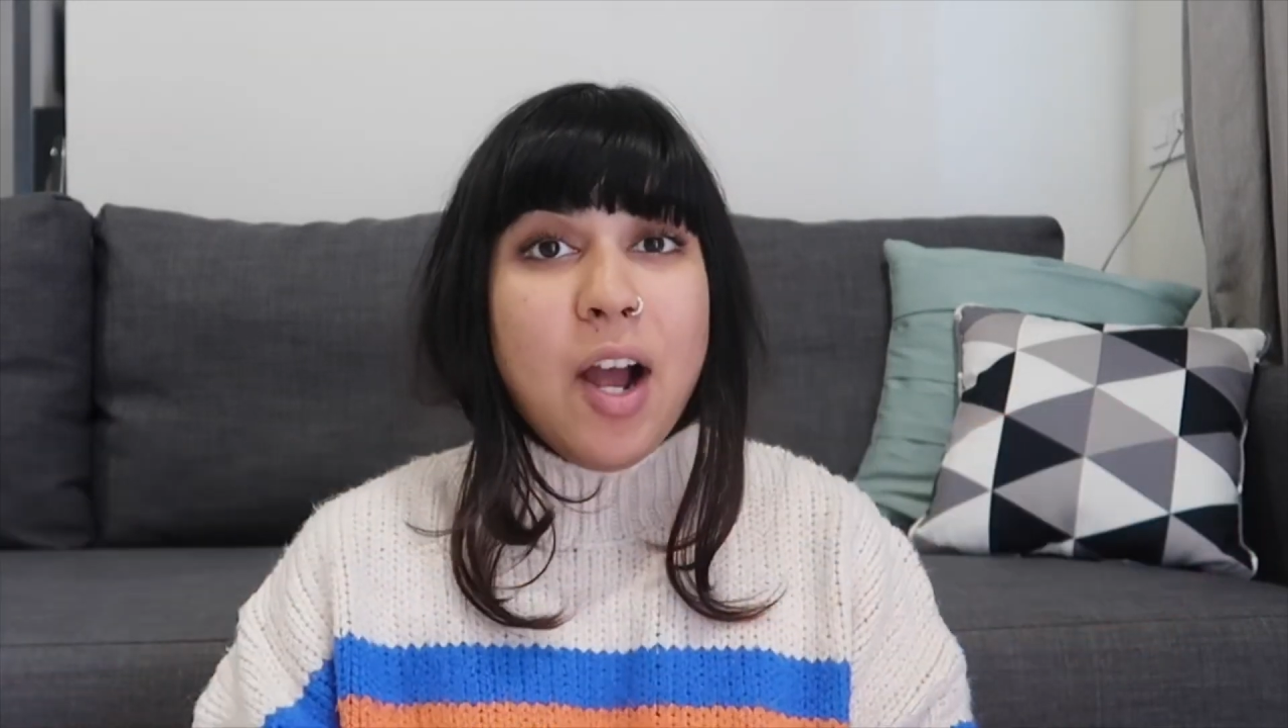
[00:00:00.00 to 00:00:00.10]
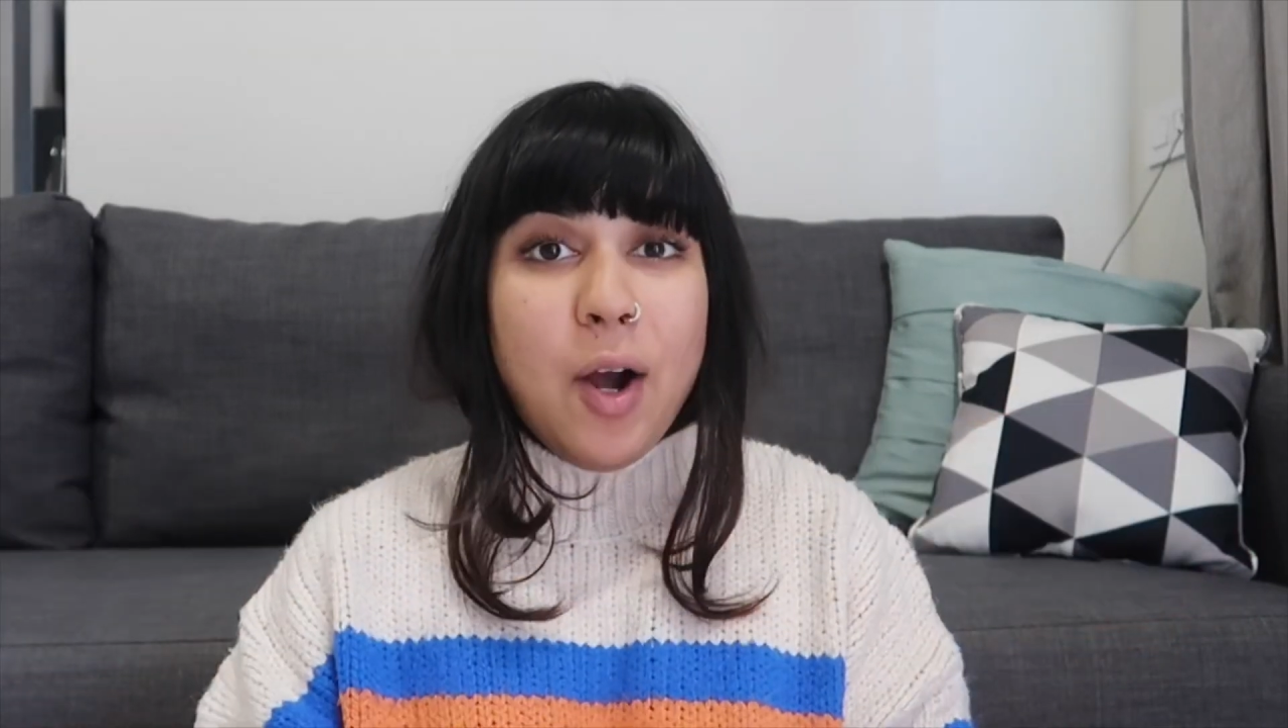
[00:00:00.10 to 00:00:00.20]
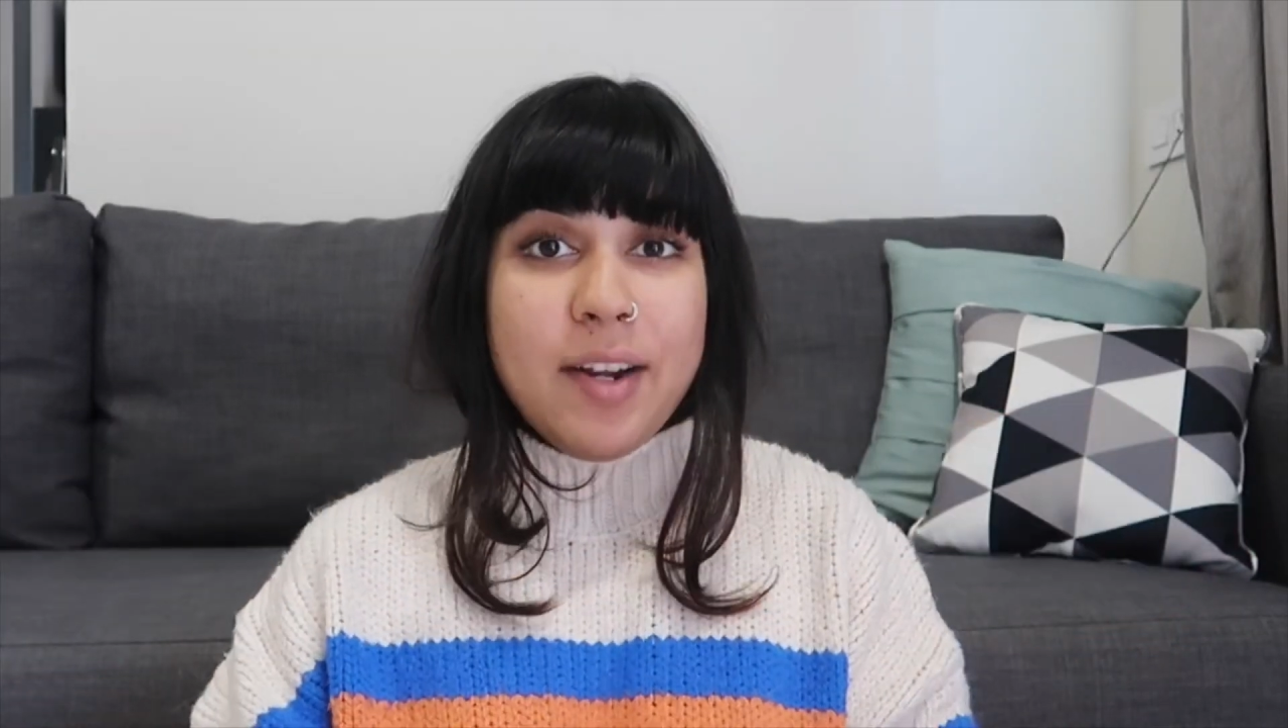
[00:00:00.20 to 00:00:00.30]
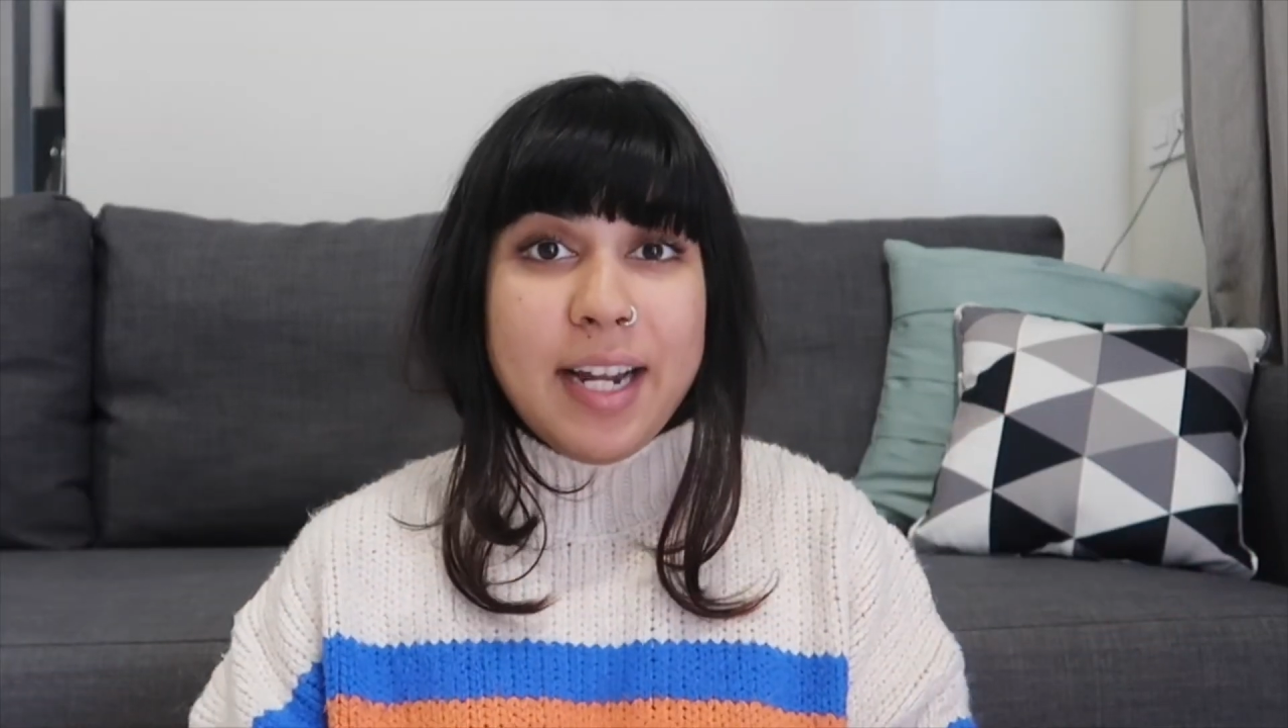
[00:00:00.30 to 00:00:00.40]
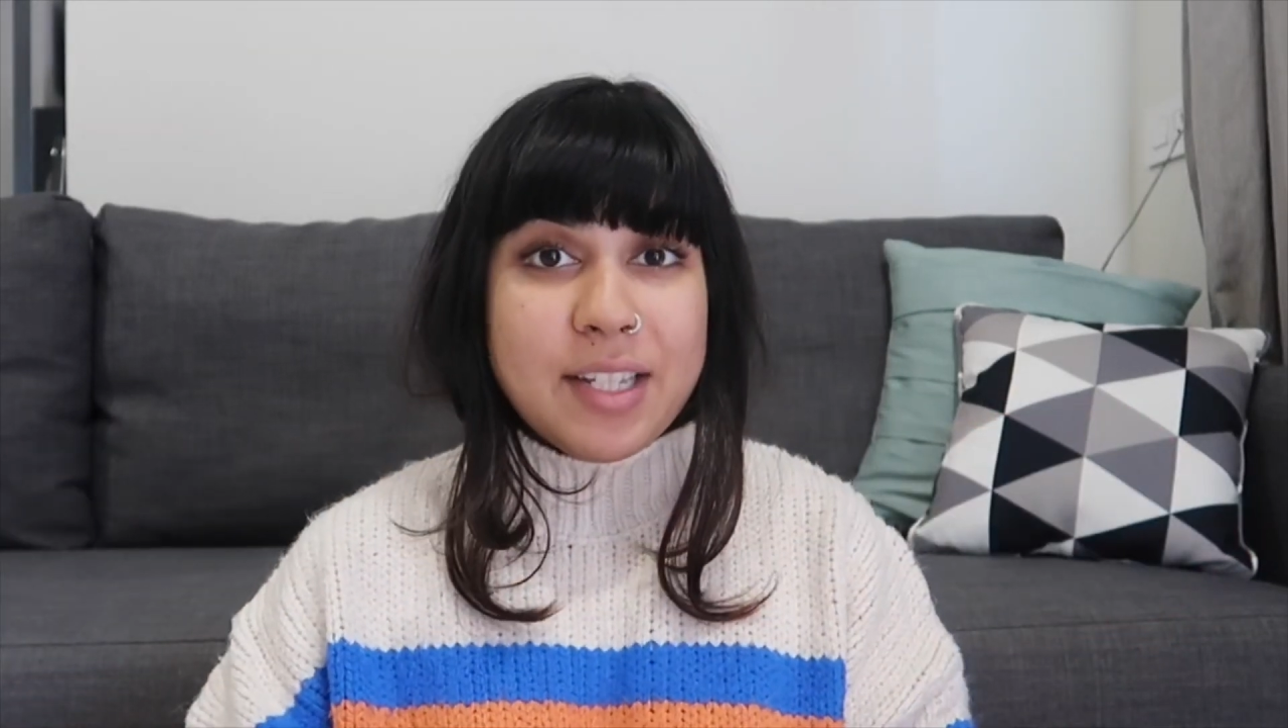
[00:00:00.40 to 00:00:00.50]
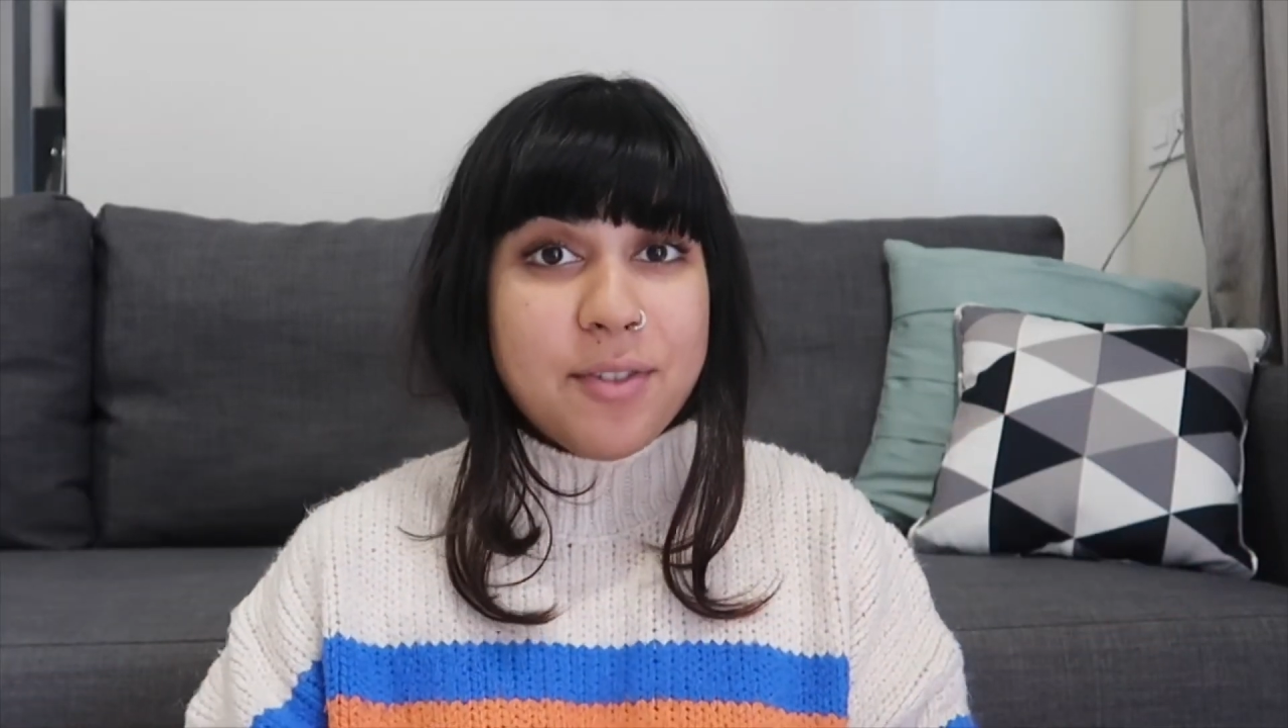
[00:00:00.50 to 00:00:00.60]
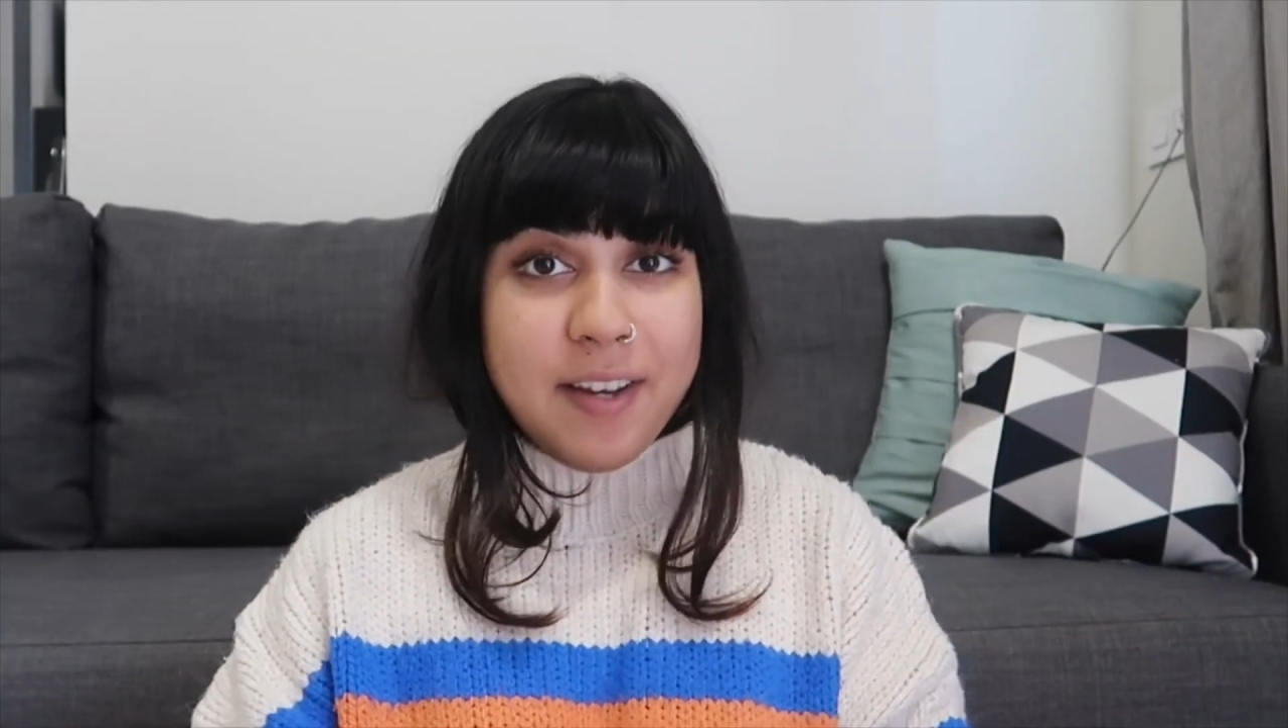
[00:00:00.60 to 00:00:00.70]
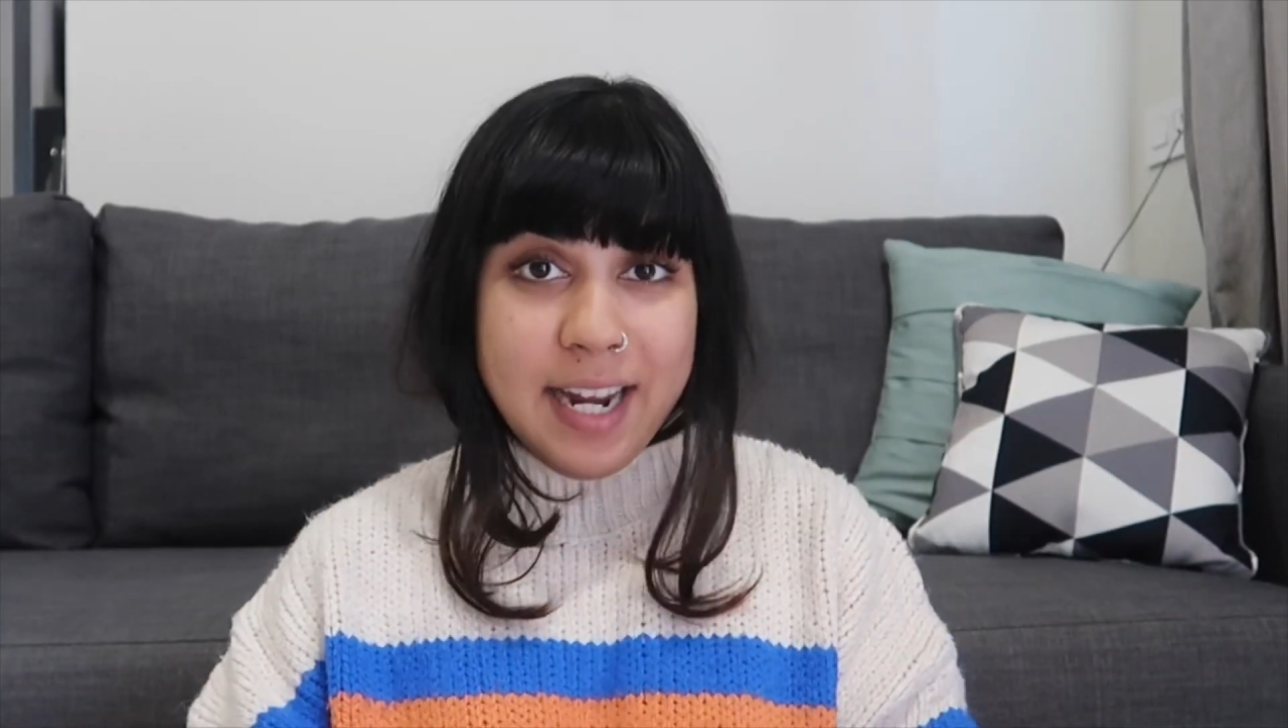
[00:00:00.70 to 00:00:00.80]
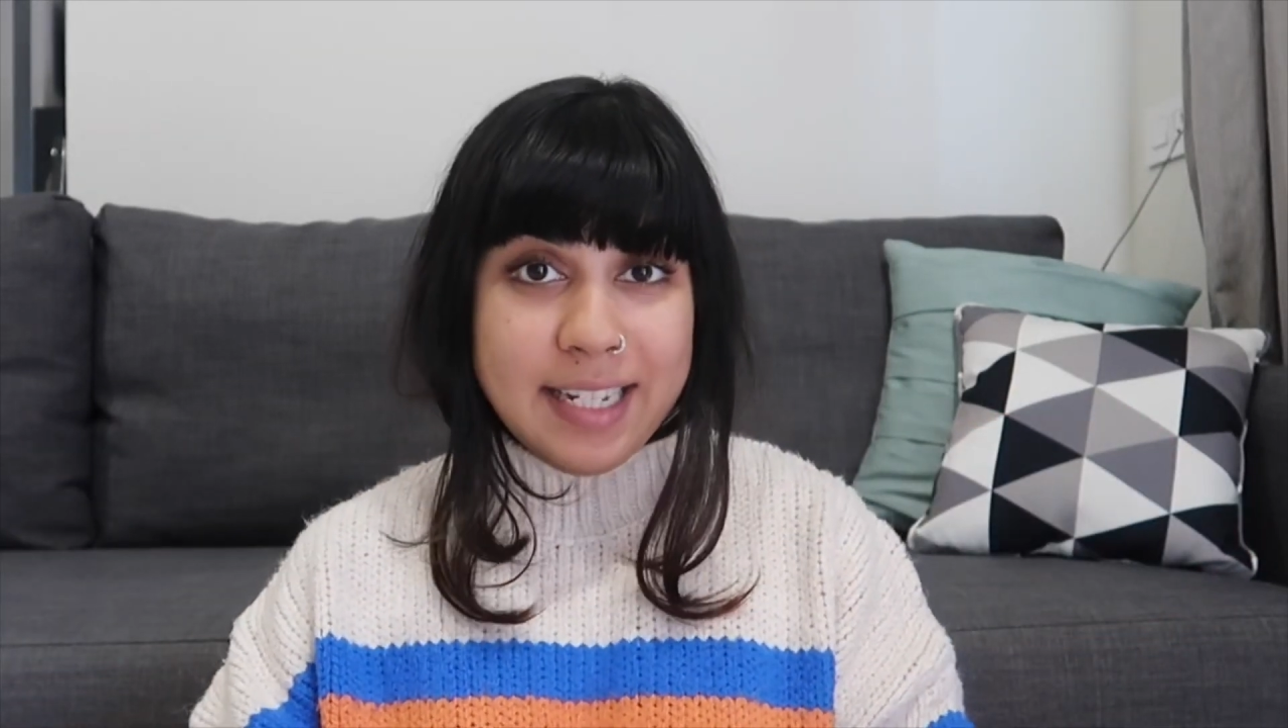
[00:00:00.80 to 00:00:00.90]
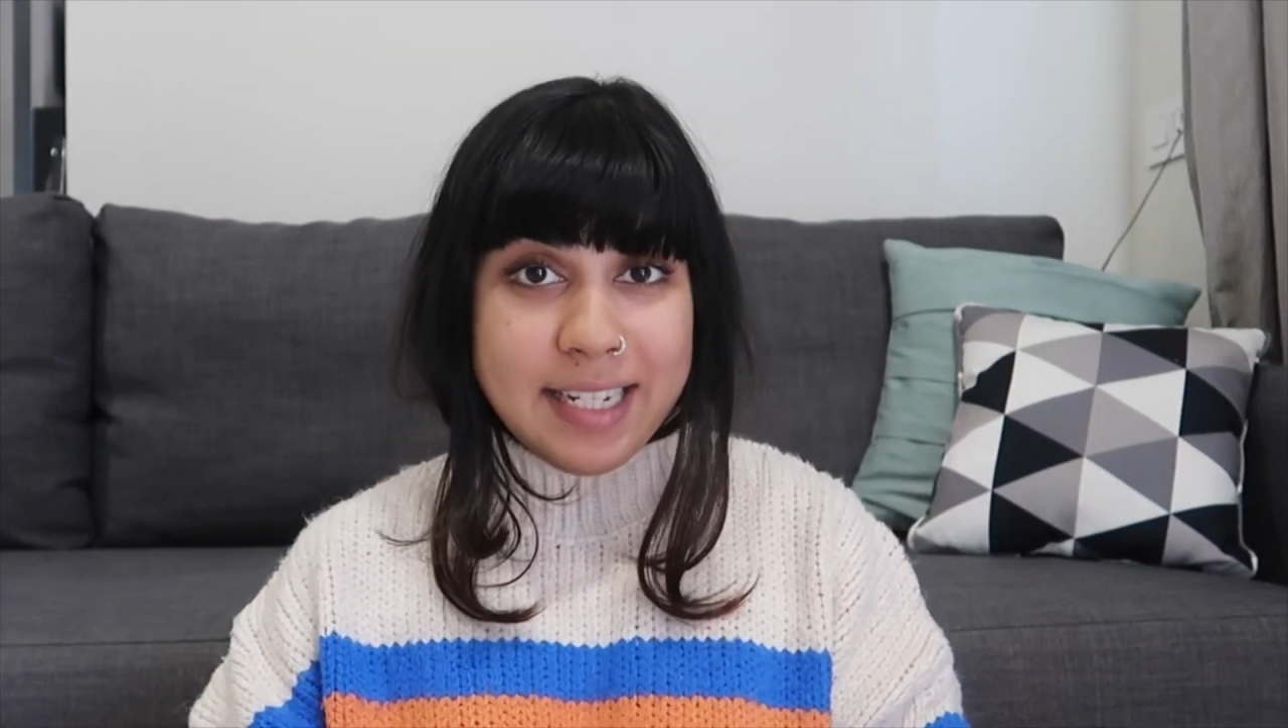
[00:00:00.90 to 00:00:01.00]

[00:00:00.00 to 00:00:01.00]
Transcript: Alright, so fair